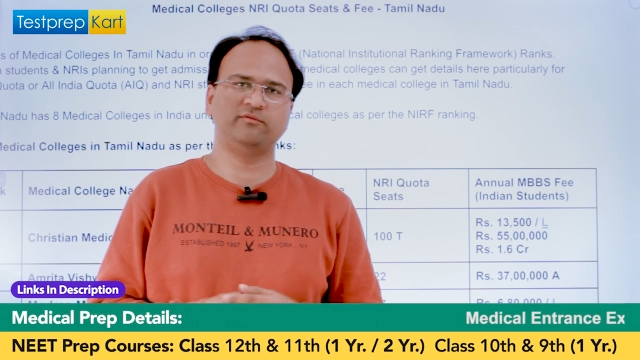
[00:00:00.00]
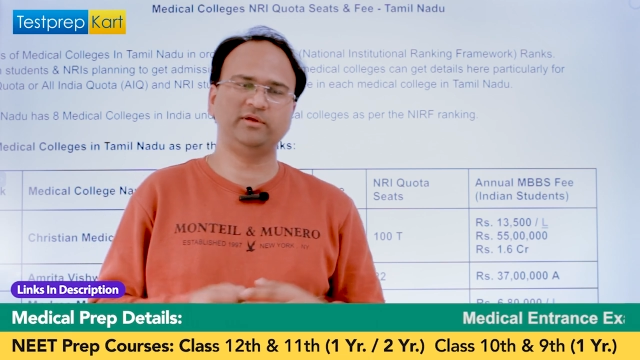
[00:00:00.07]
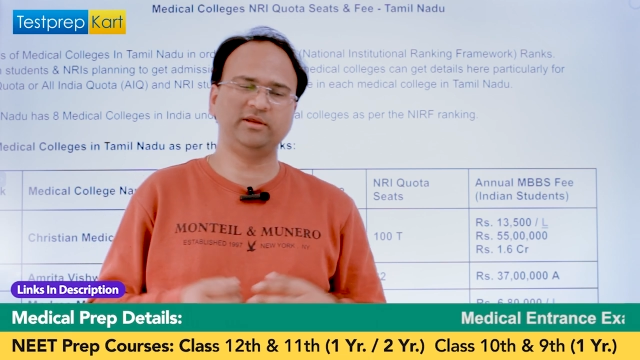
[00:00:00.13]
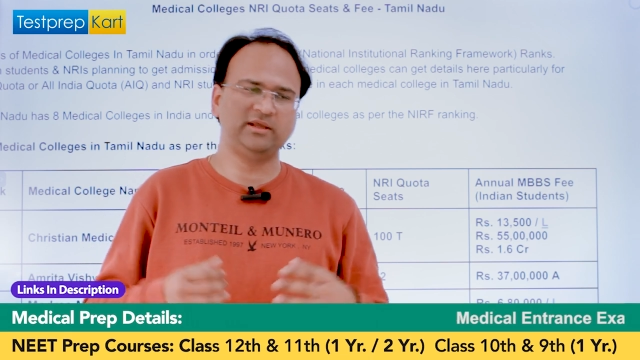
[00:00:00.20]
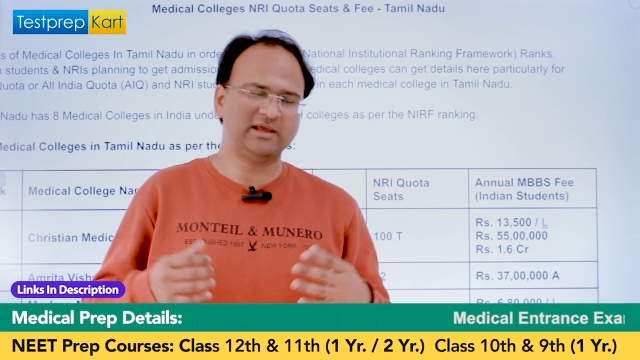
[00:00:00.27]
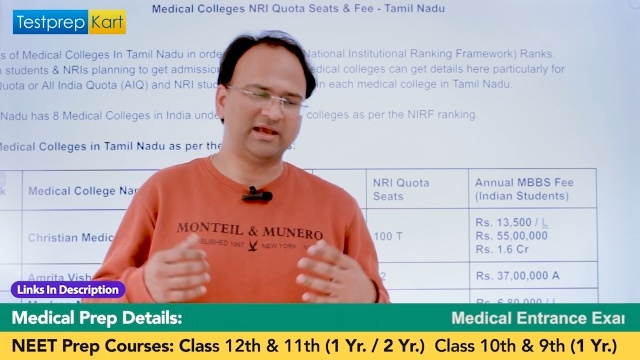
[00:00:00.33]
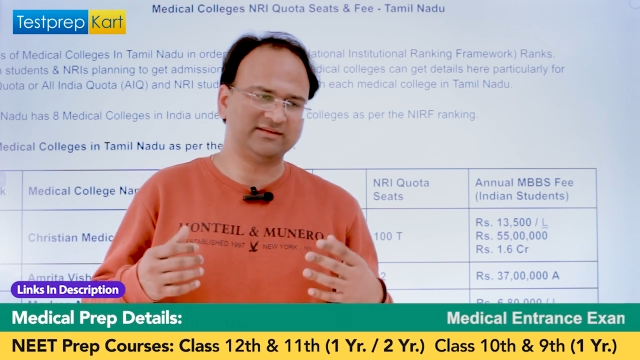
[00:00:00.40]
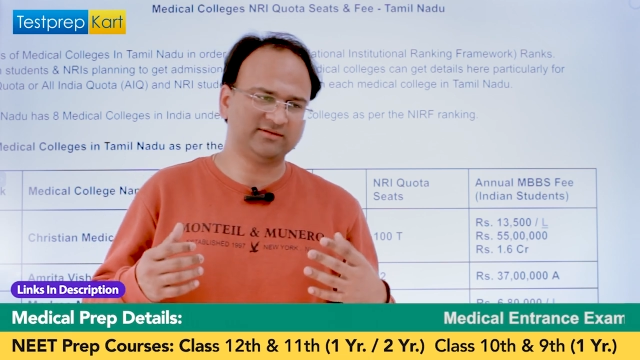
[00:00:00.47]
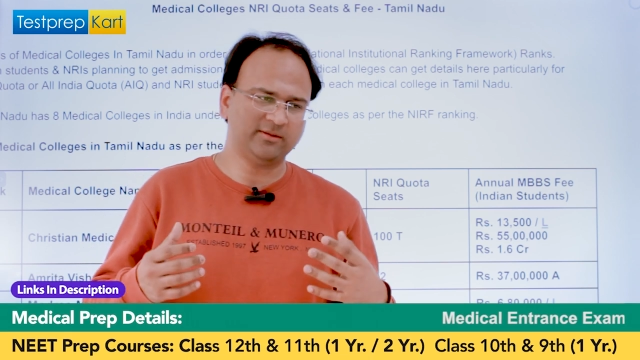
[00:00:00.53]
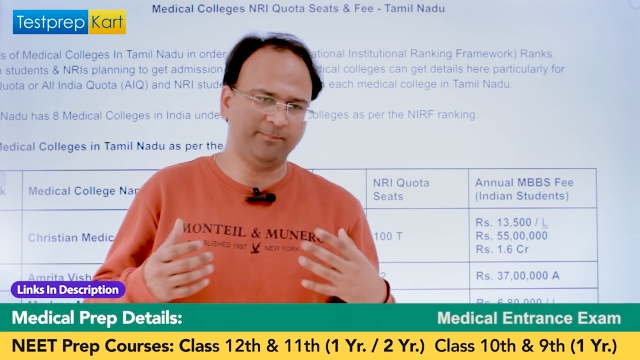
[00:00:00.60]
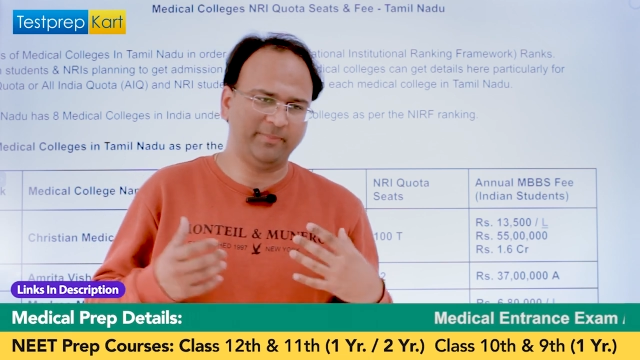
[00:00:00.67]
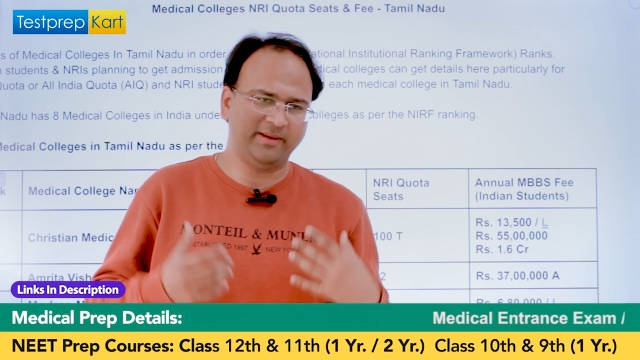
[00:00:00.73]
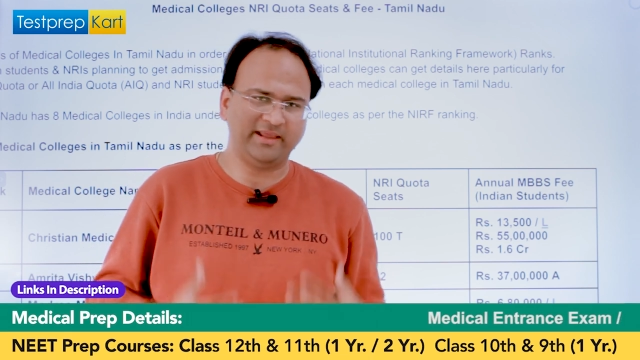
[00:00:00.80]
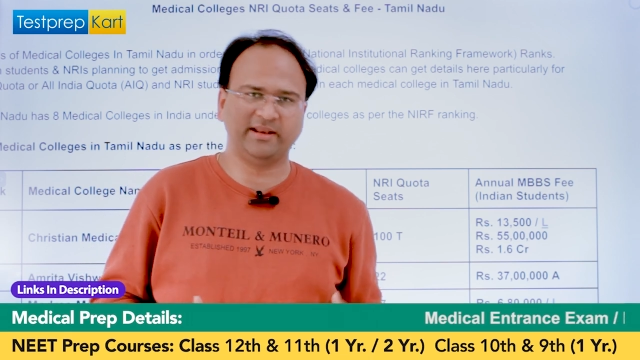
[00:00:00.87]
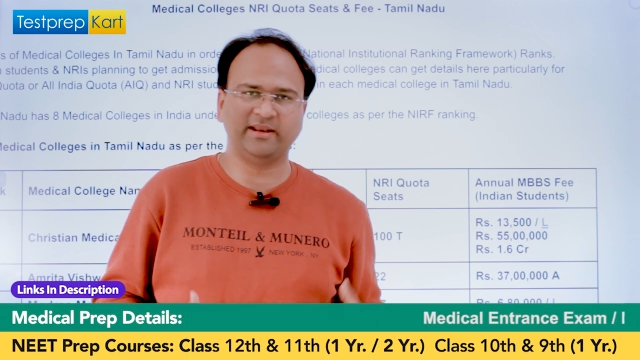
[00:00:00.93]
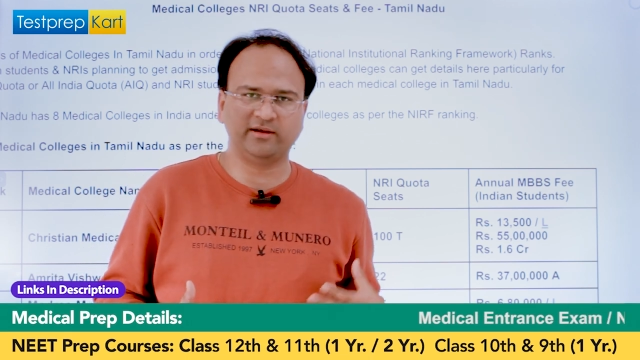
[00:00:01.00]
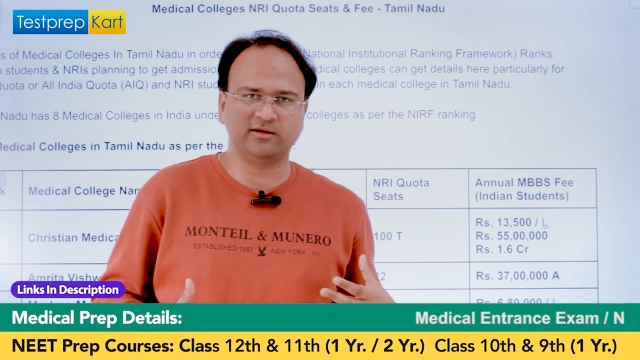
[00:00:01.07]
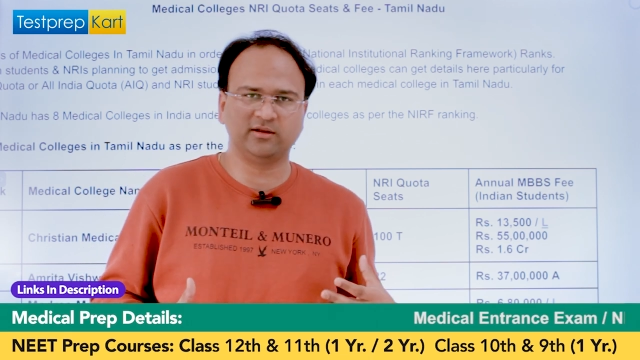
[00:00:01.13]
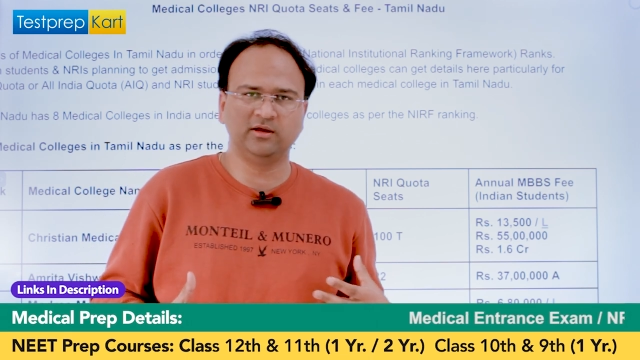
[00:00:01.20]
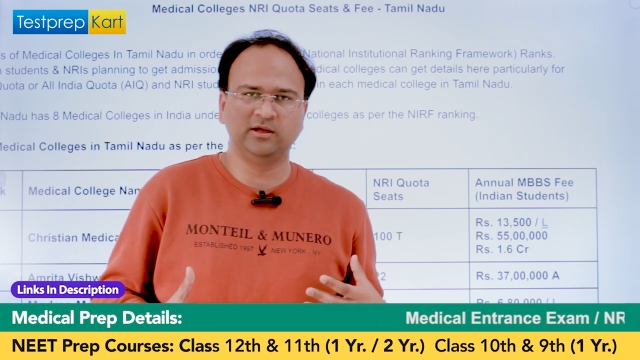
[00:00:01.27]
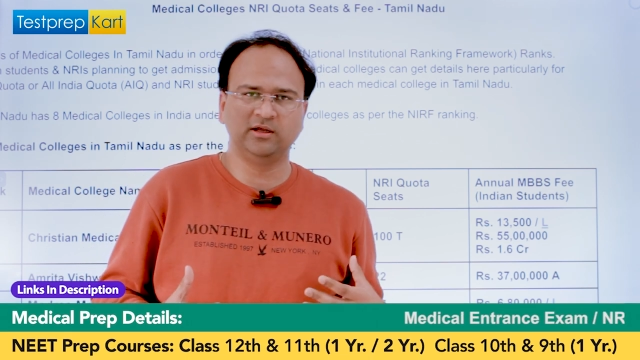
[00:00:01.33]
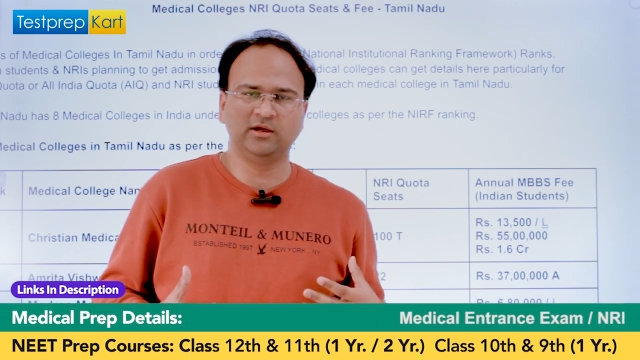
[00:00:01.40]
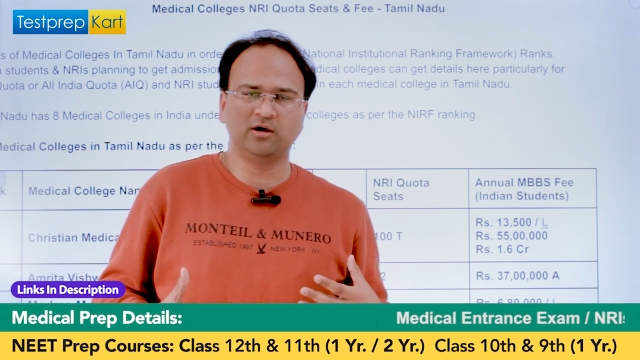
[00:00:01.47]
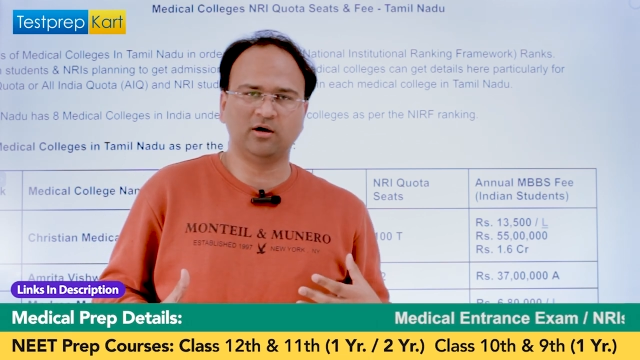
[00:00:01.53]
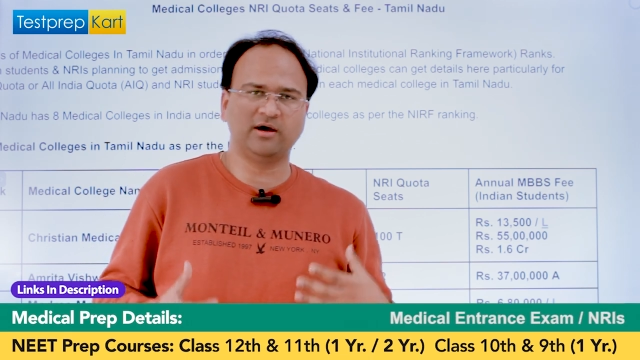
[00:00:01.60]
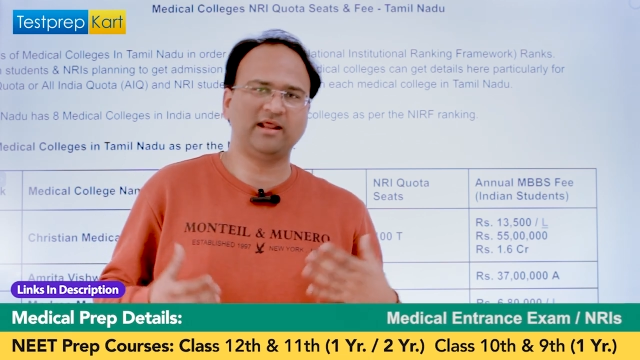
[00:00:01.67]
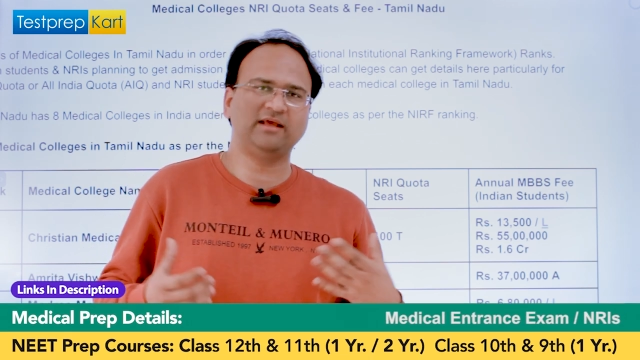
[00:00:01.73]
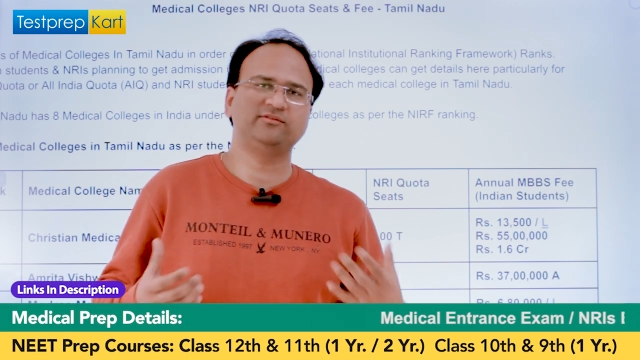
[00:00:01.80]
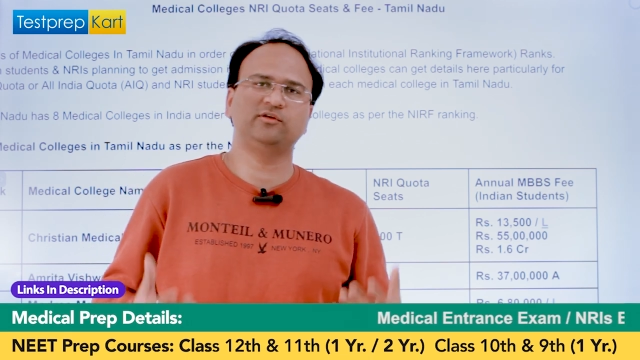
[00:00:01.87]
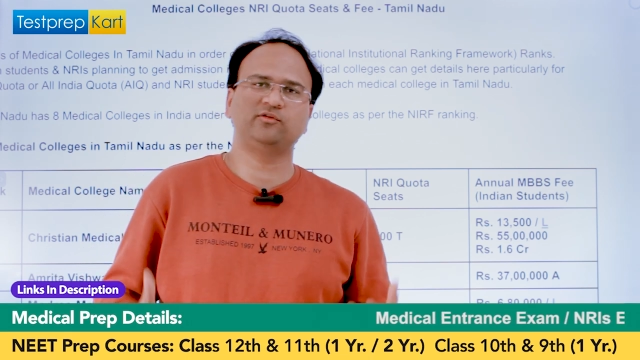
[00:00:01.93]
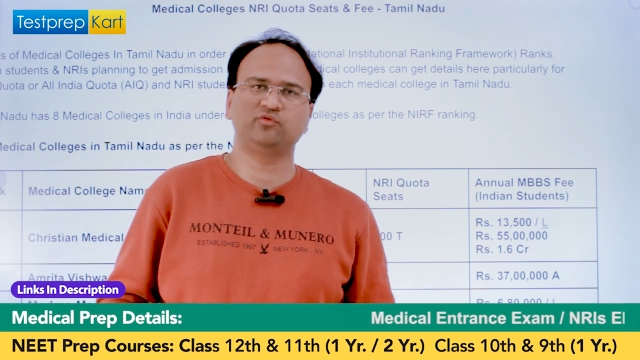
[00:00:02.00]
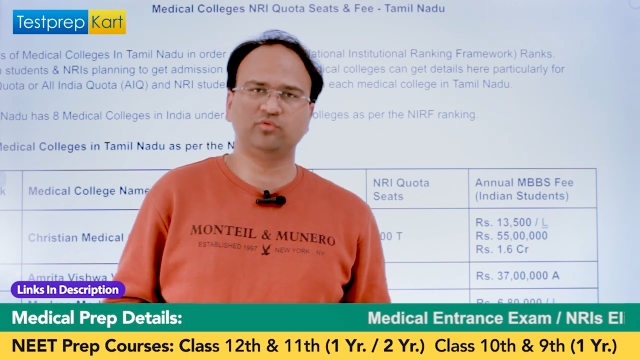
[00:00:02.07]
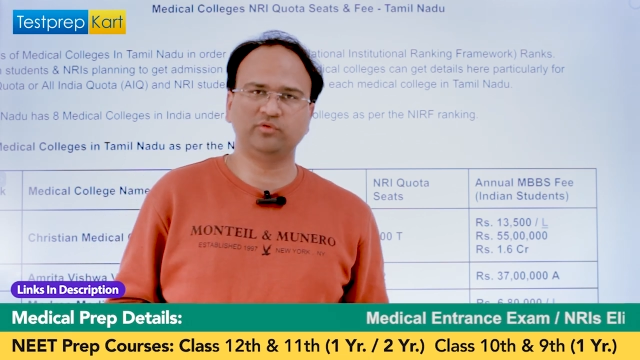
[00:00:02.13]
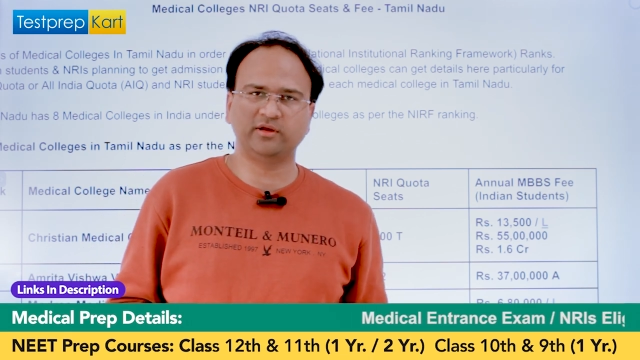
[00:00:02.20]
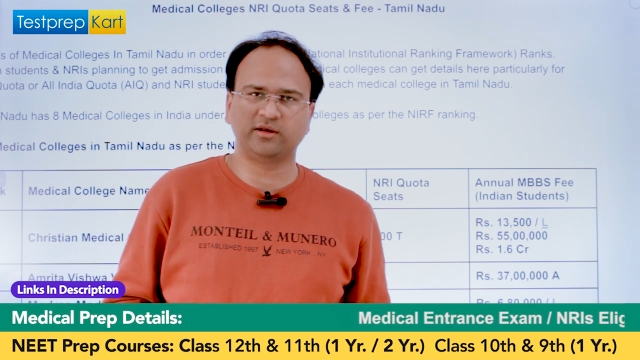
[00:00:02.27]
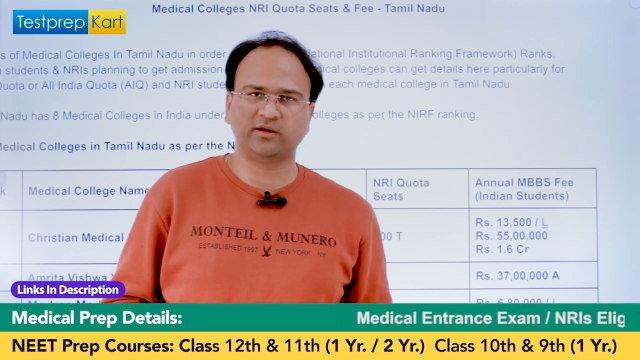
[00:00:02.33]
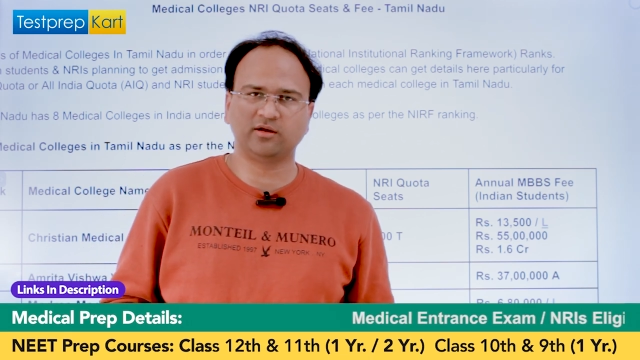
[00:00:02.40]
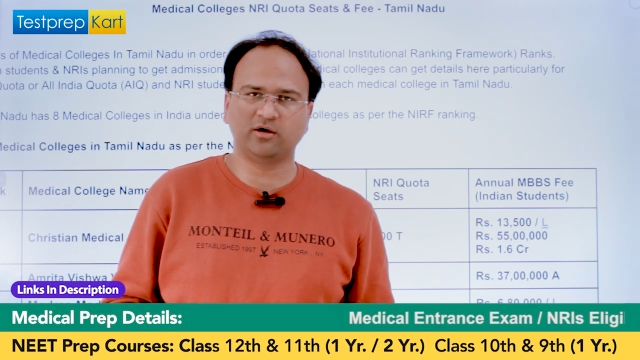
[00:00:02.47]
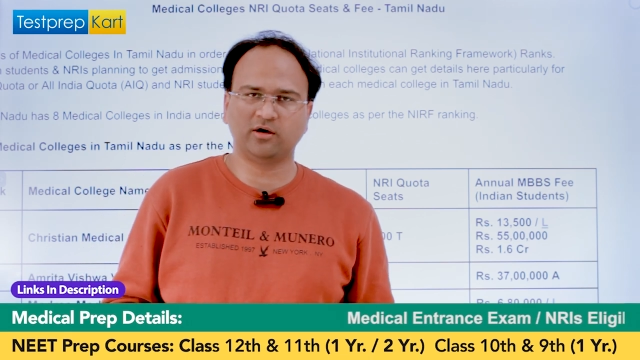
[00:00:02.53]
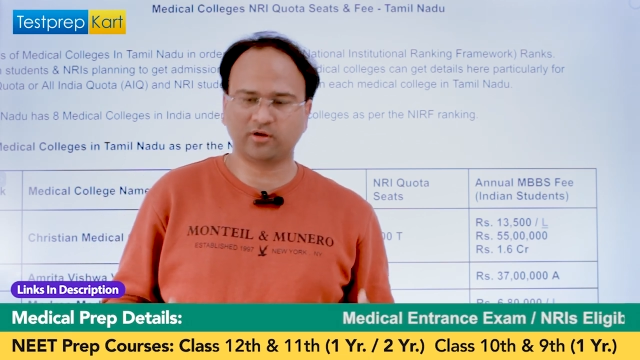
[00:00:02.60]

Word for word: We as a parent or as a student